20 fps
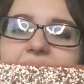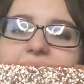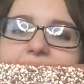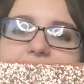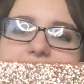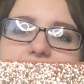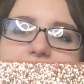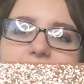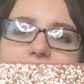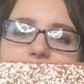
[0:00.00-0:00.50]
and
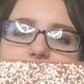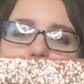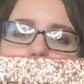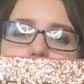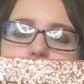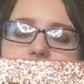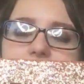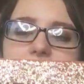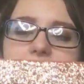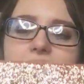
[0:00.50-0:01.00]
it's just
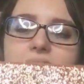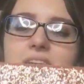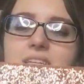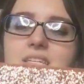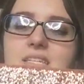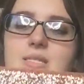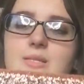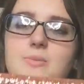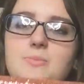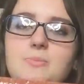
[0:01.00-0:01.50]
pink
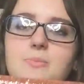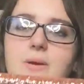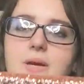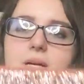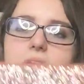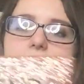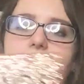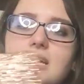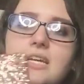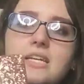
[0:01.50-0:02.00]
and it's
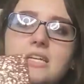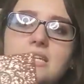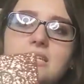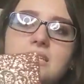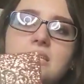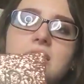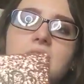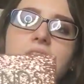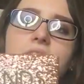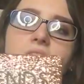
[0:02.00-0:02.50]
sparkly
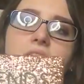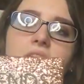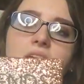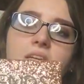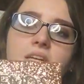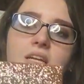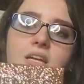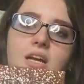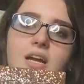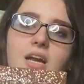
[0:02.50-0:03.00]

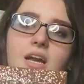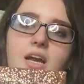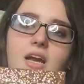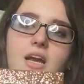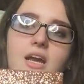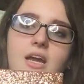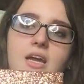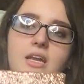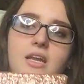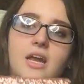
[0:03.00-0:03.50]

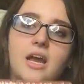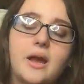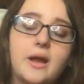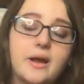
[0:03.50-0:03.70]
and